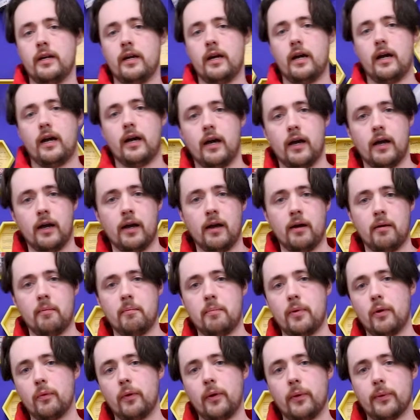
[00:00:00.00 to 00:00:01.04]

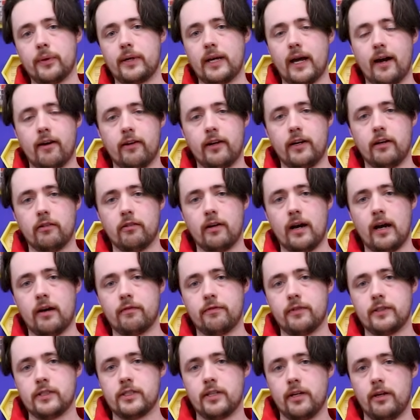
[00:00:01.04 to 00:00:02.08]
But we were carrying it around
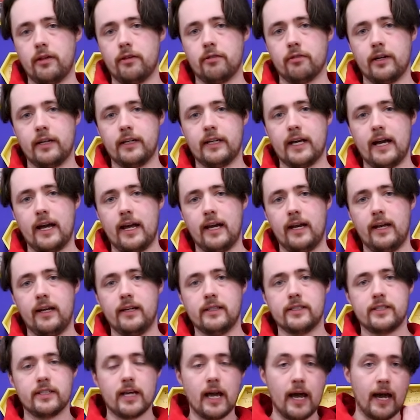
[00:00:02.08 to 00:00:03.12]
for 2-3 days,